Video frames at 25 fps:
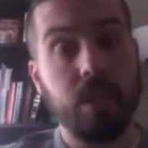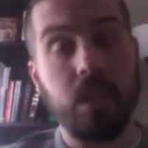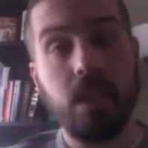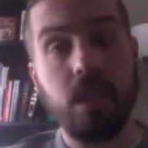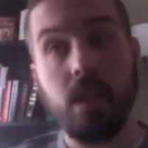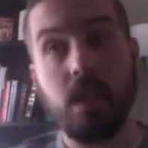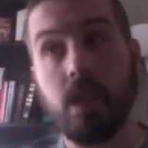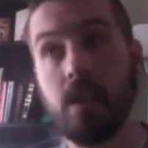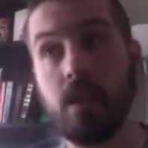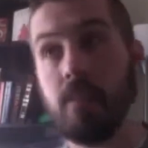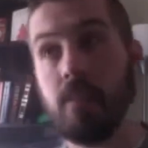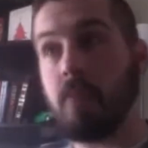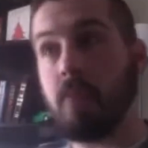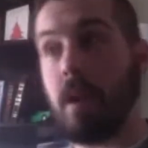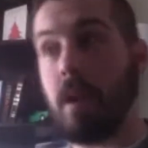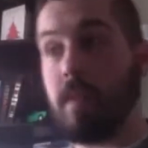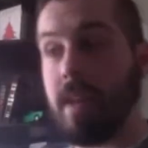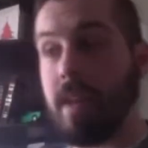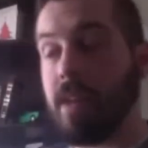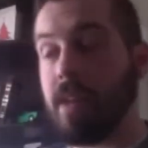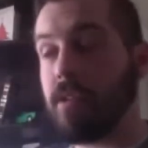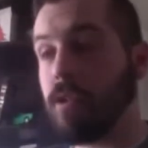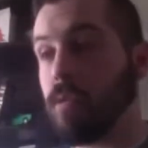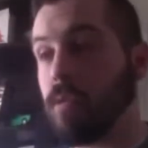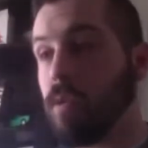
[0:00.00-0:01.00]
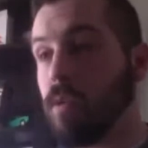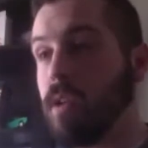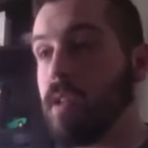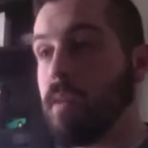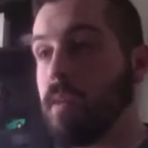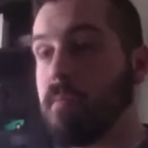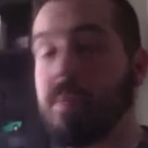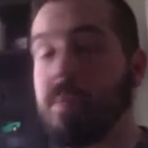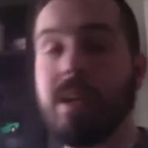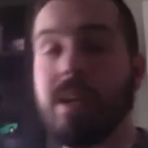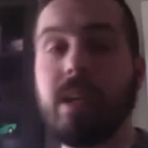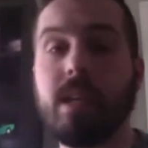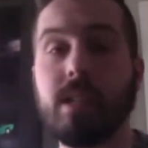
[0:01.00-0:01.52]
and that was one of
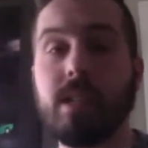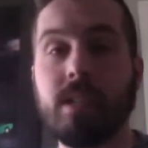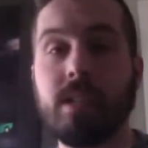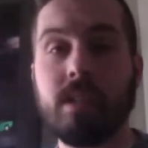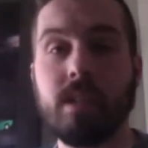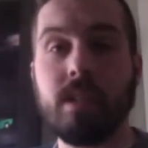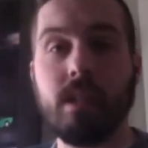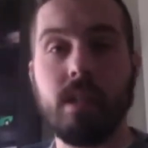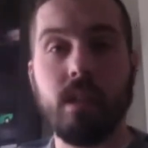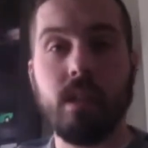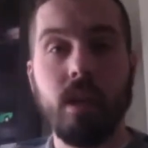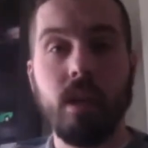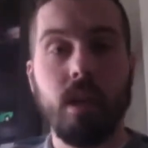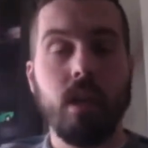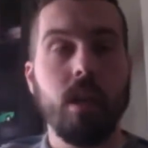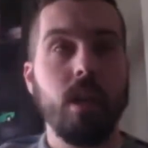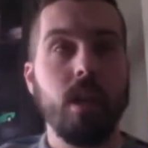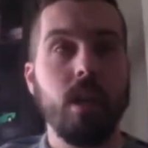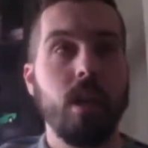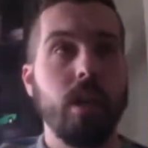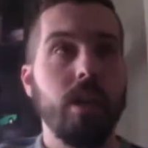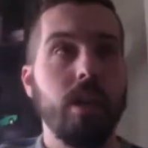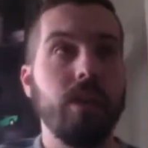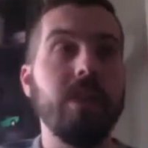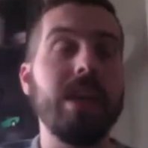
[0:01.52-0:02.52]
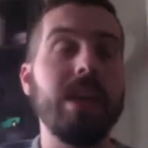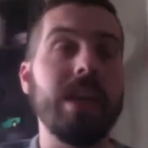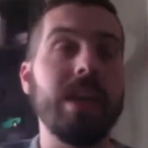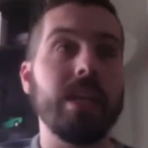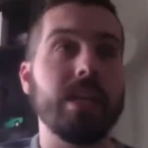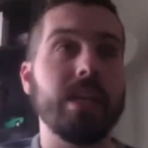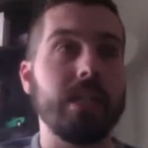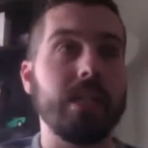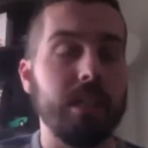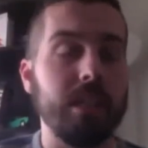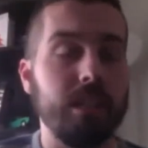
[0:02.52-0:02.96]
the biggest things.